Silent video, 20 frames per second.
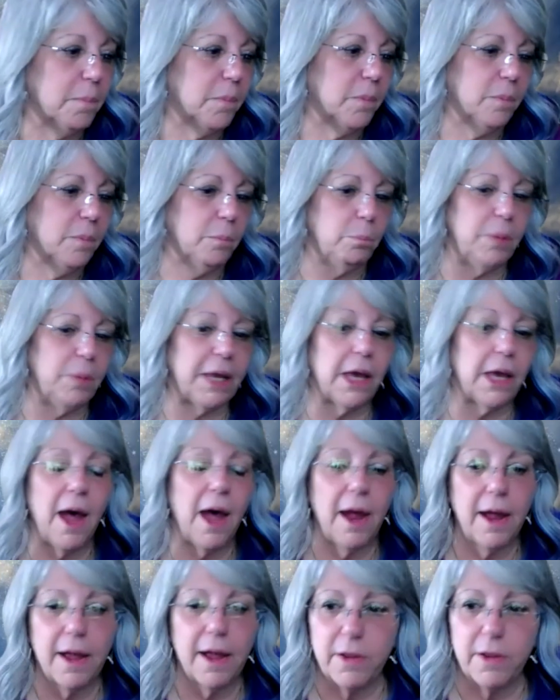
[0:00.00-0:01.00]

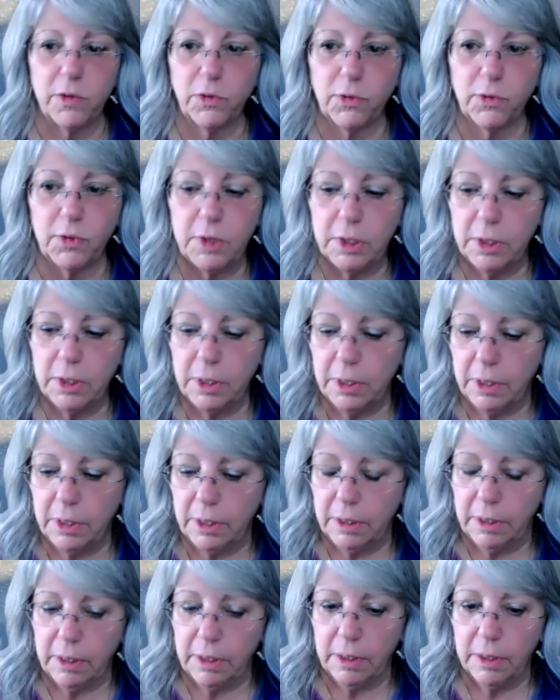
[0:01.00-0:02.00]
because
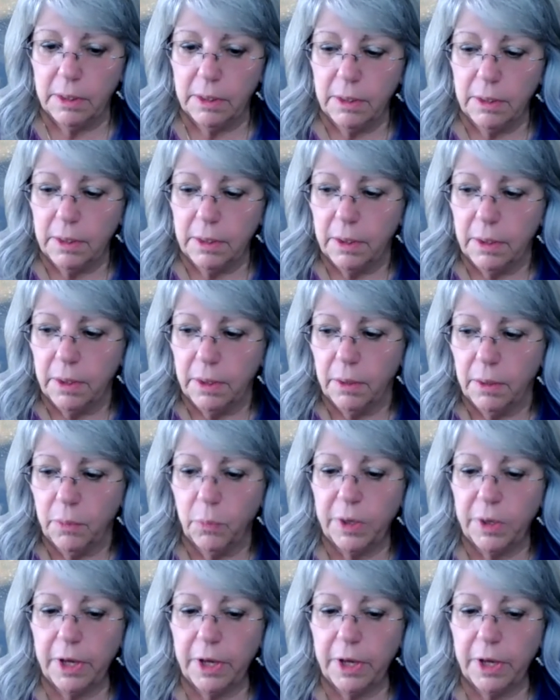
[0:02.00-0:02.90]
when